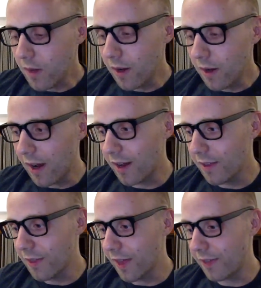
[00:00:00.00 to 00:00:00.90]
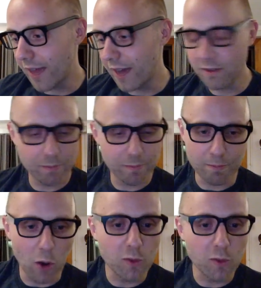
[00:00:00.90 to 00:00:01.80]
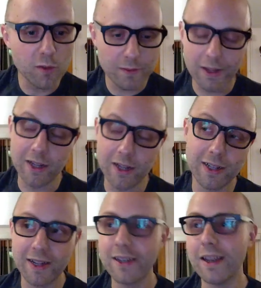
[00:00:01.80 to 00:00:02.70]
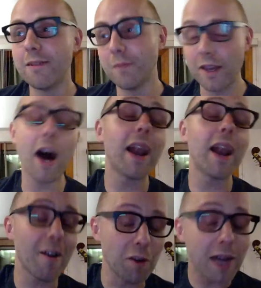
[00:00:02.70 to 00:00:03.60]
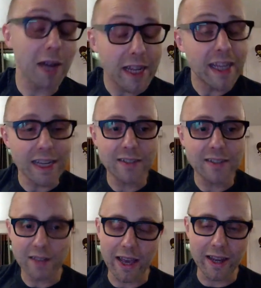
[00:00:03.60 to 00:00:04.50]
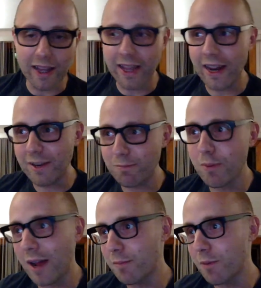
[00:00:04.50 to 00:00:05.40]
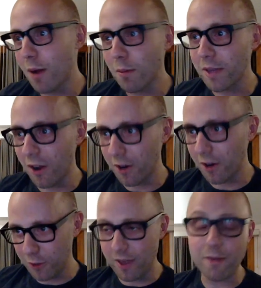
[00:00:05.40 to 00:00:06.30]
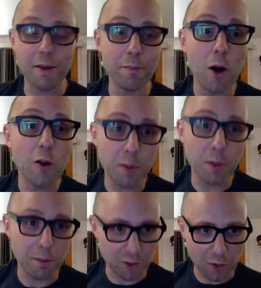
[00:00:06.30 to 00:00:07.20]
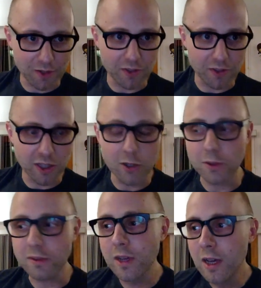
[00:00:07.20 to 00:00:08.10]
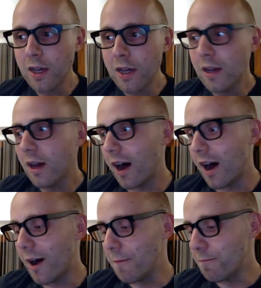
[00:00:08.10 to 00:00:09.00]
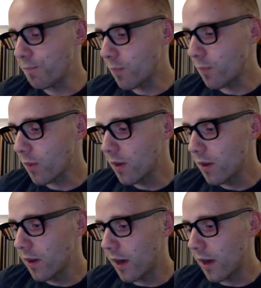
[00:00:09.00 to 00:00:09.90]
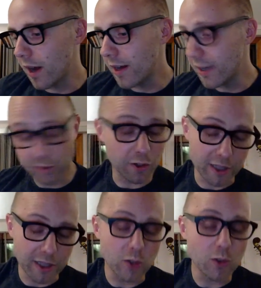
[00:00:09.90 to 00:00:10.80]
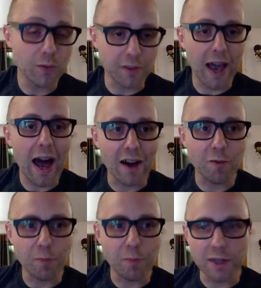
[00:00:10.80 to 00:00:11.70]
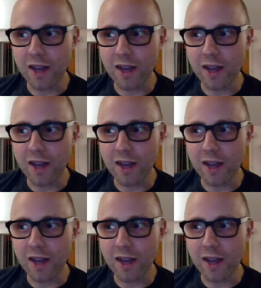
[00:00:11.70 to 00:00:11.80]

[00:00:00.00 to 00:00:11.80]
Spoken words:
That most, not everybody needs, and I'd probably argue that most people don't even use. It's certainly useful to have, but